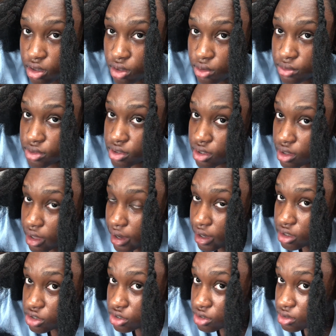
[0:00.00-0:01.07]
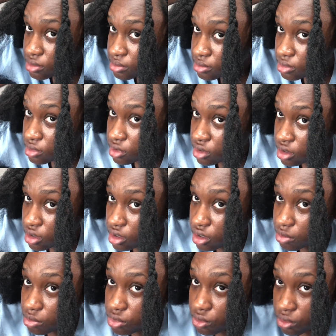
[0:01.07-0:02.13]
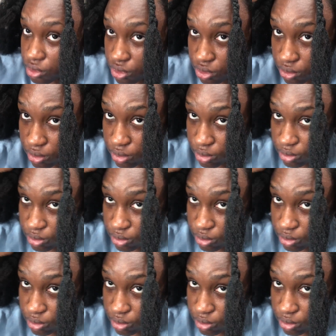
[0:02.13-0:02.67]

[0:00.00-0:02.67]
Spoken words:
close the latch and pull through.